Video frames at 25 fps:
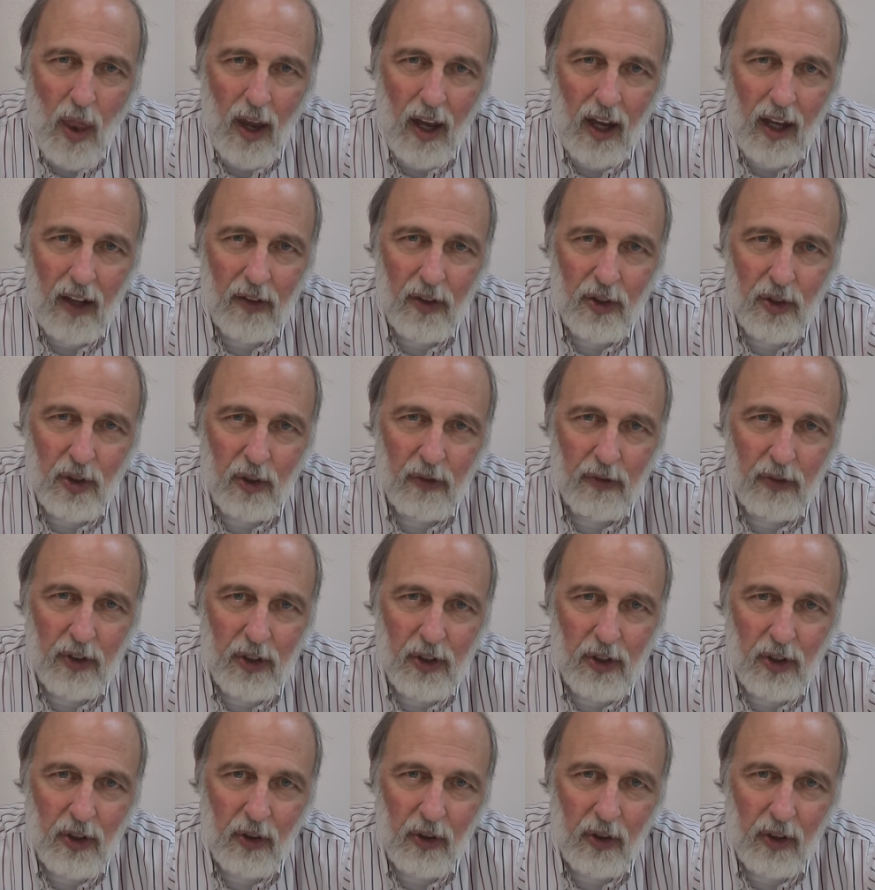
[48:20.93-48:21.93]
And the Sufi
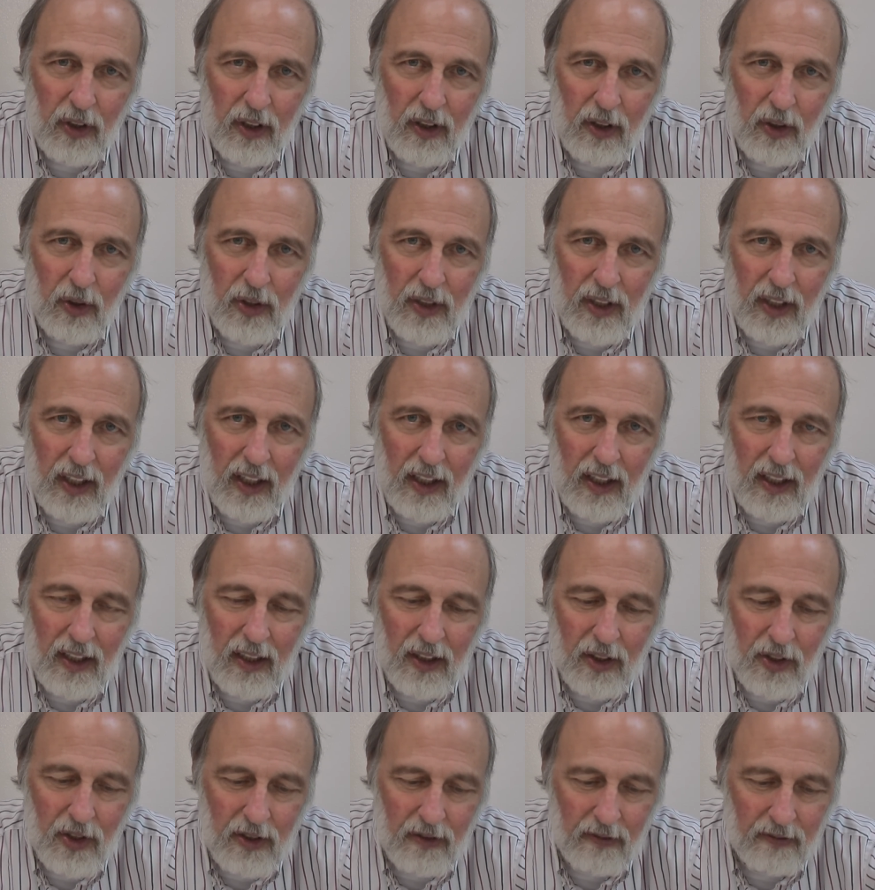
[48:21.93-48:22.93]
story goes like
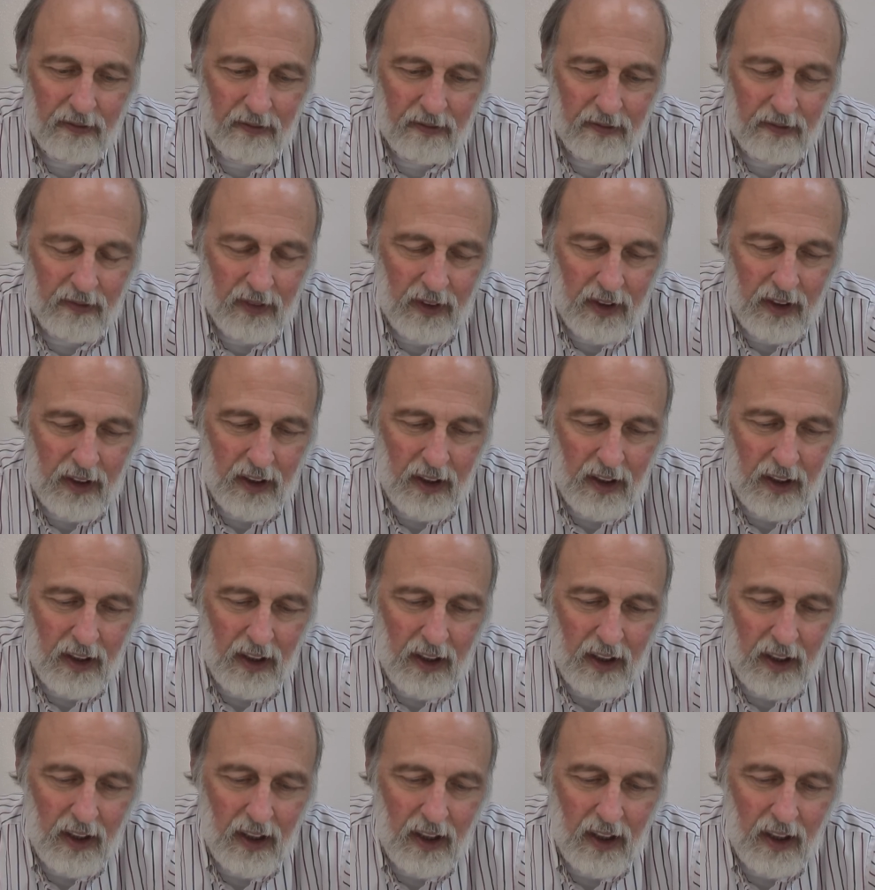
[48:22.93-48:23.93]
this.
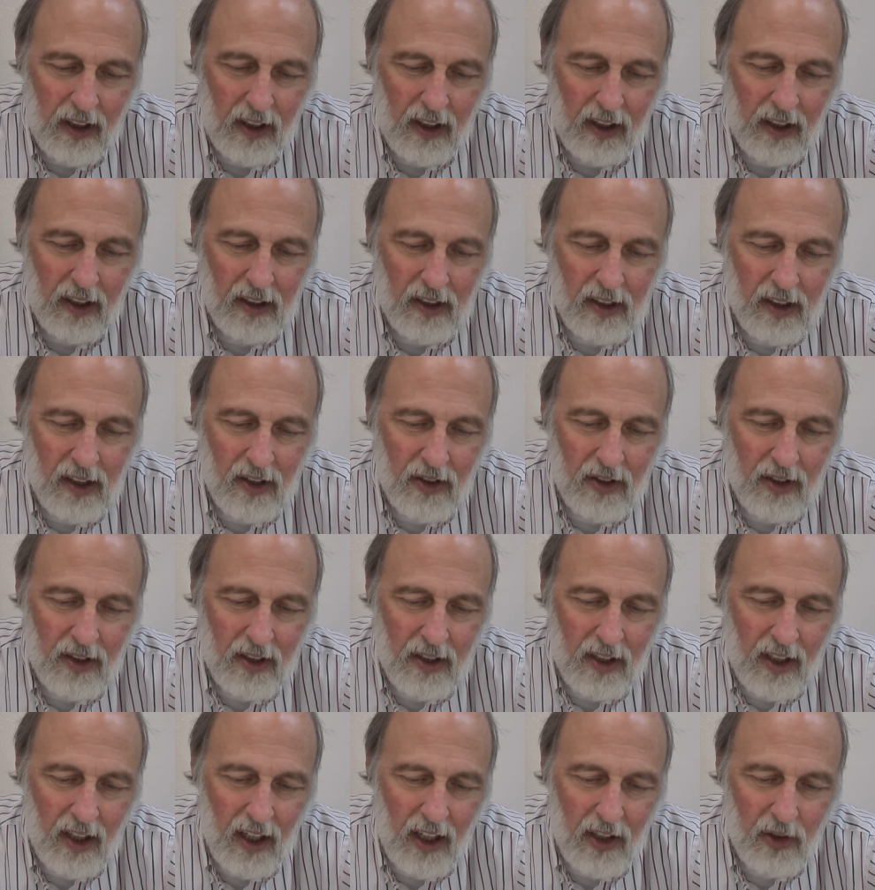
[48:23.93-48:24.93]
He says this
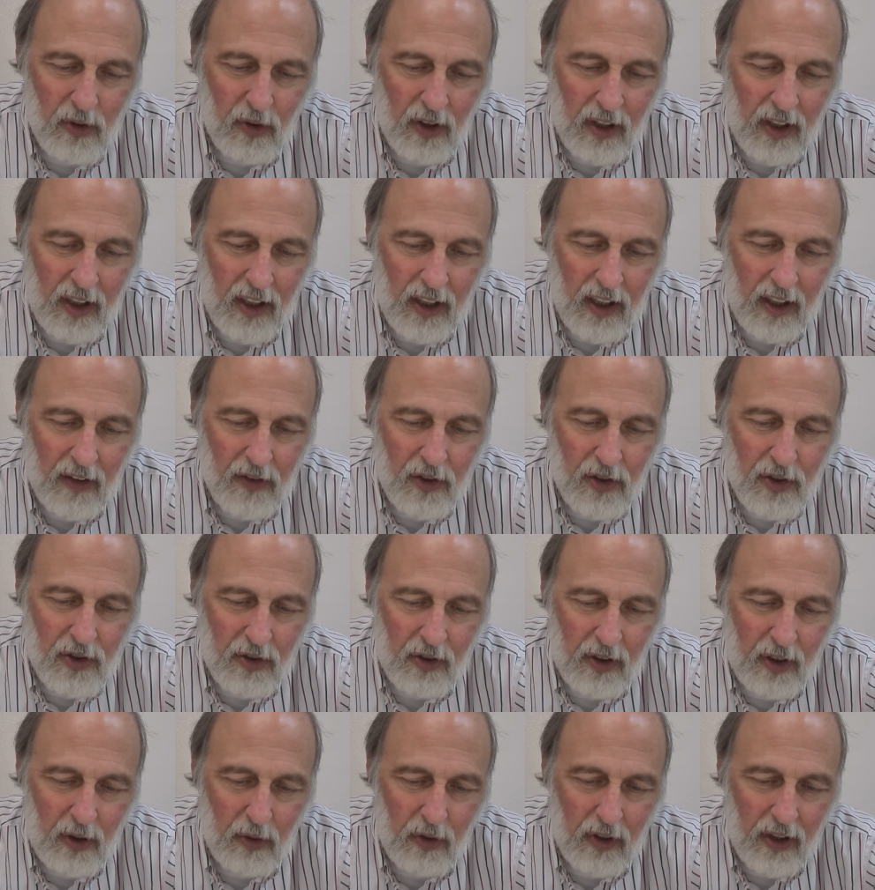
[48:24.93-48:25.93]
guy's walking down the
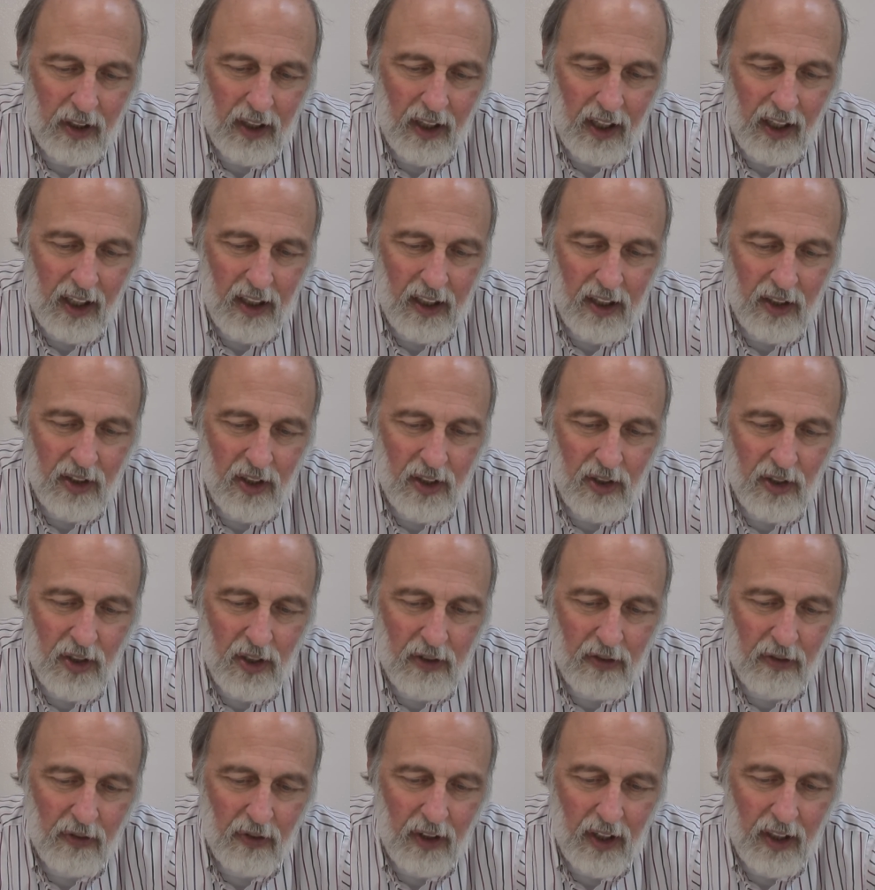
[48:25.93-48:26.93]
street one day and he sees his
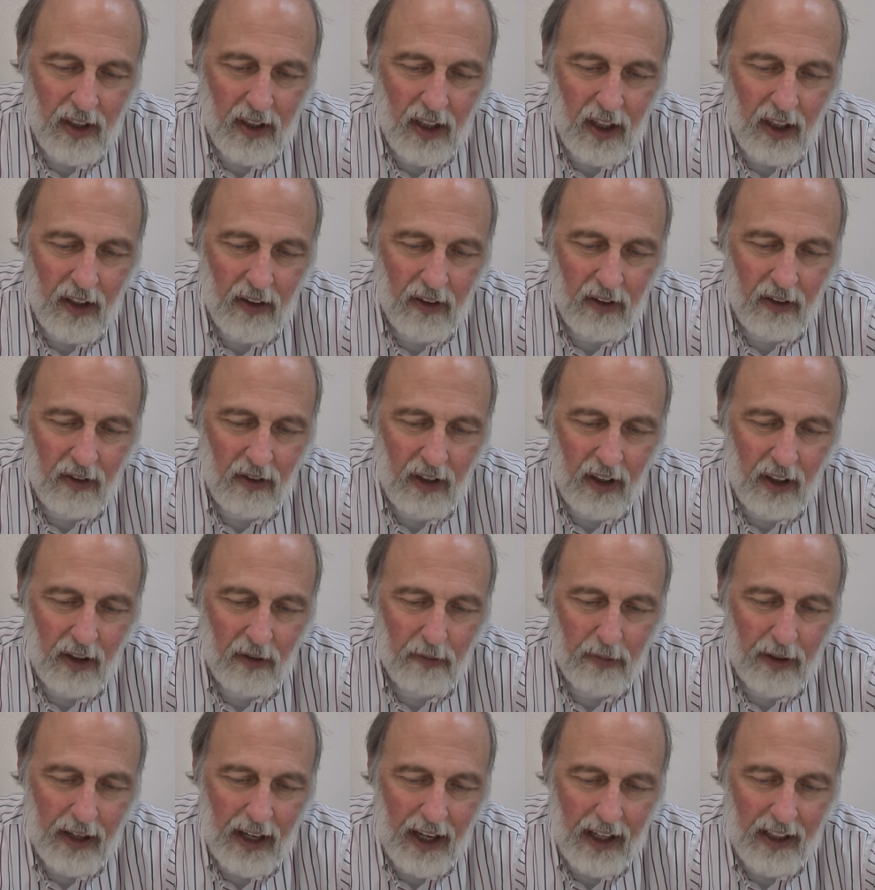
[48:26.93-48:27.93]
friend down the
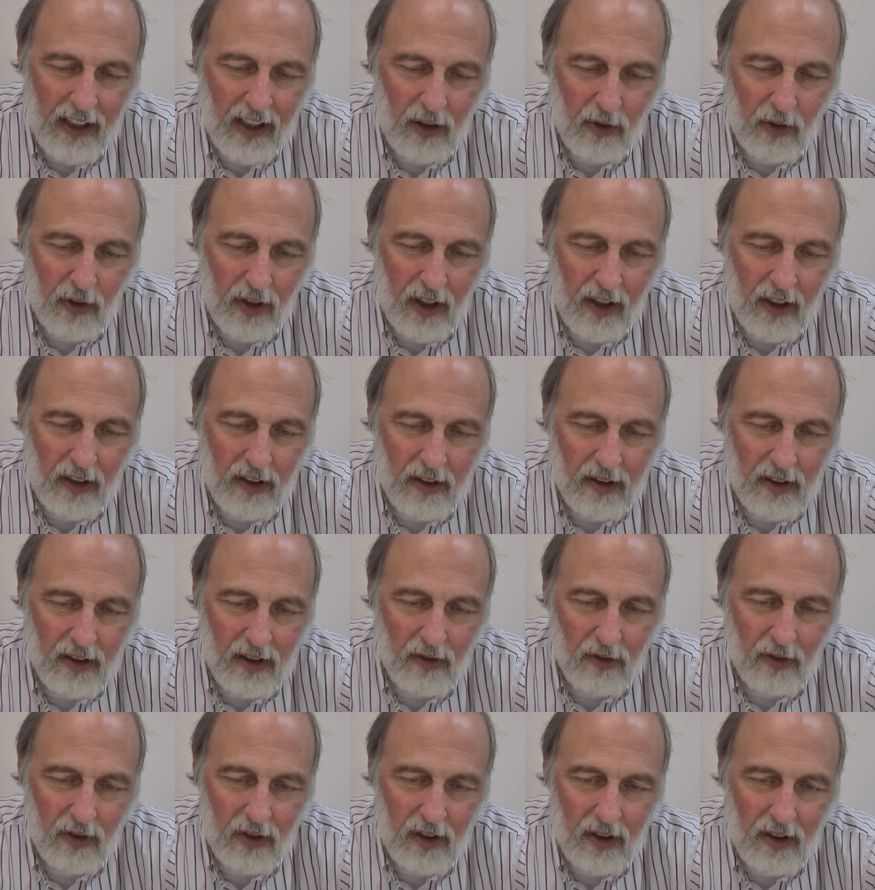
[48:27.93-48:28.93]
ground padding around. He said,
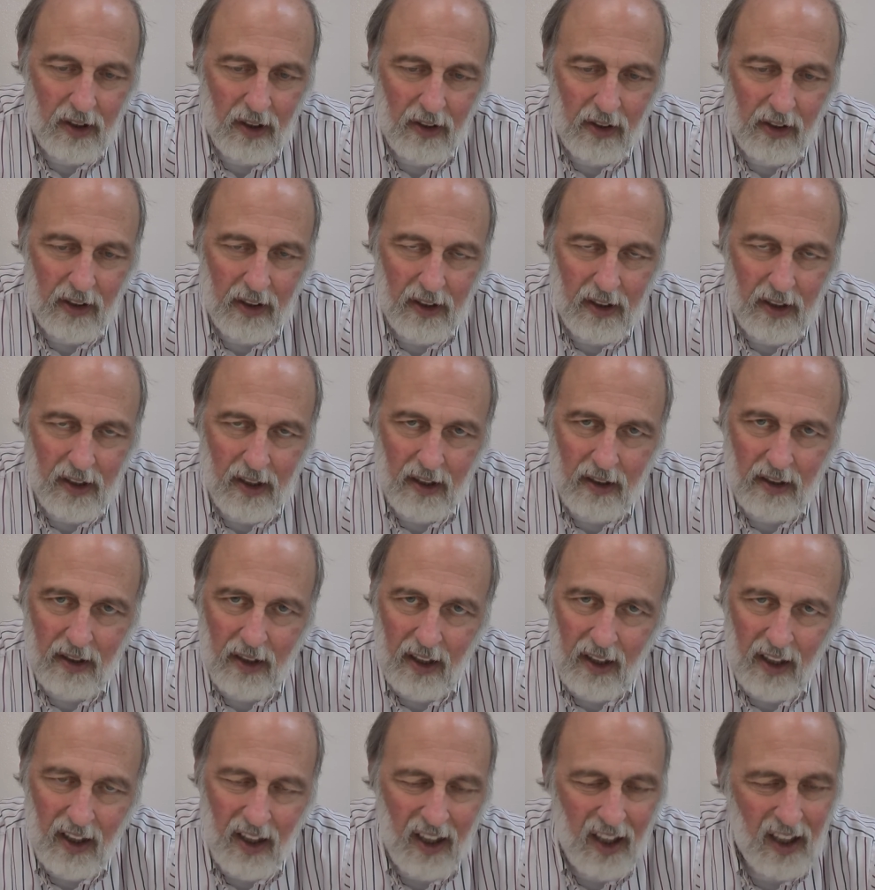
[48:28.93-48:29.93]
what are you doing? He says,
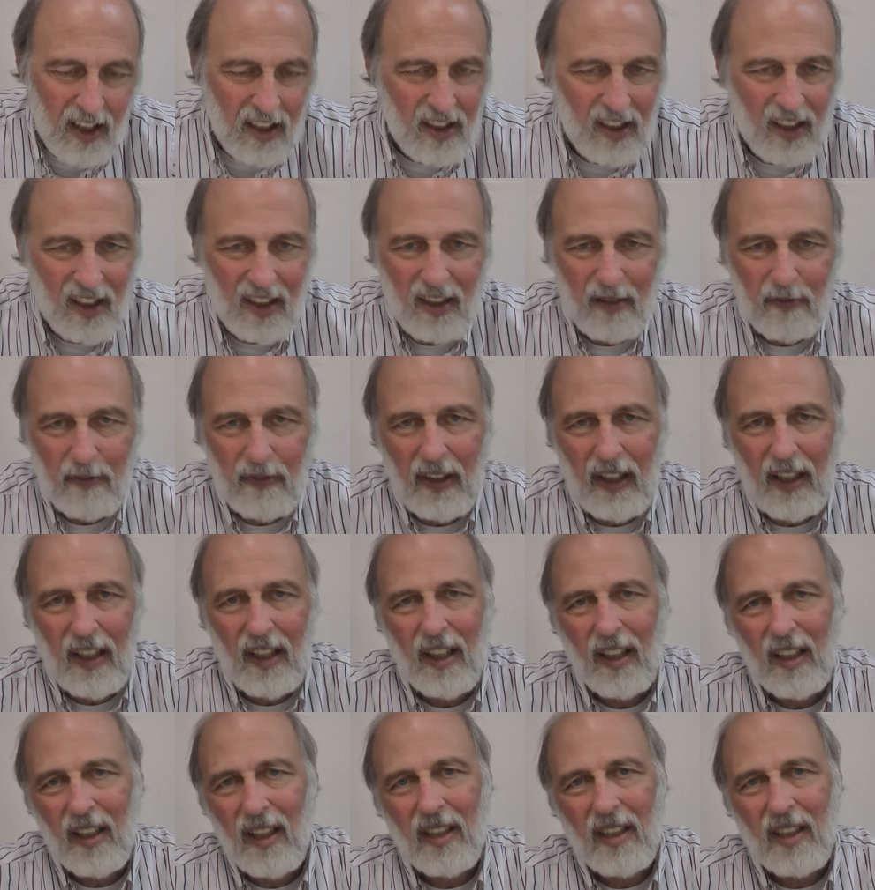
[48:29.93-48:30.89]
oh man, I